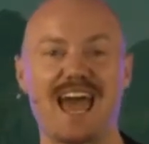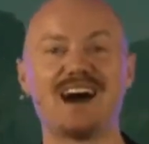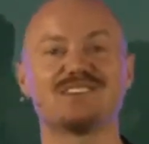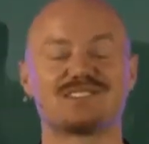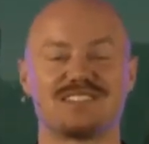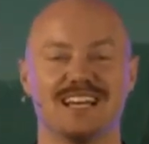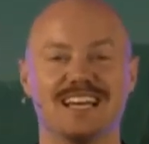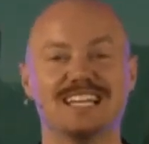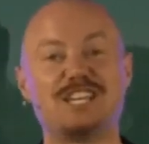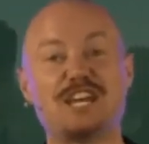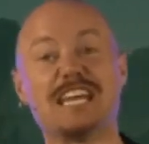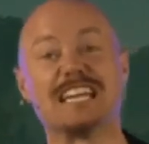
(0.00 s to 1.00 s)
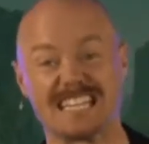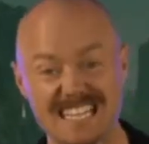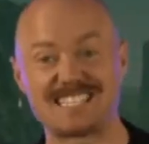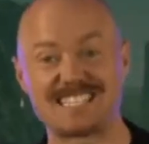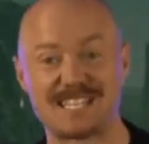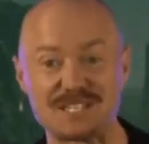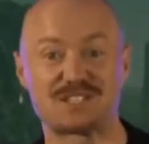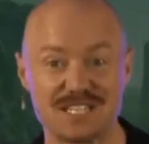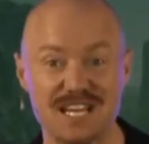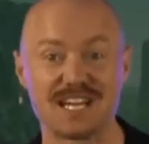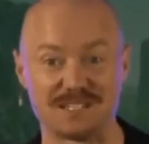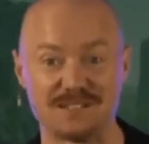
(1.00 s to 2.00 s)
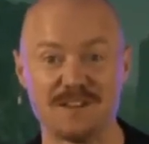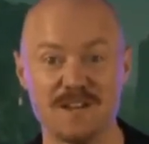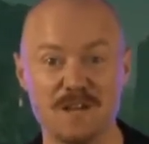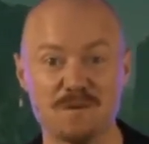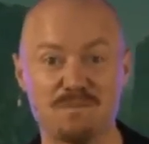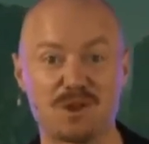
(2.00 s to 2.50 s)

house to enlist his son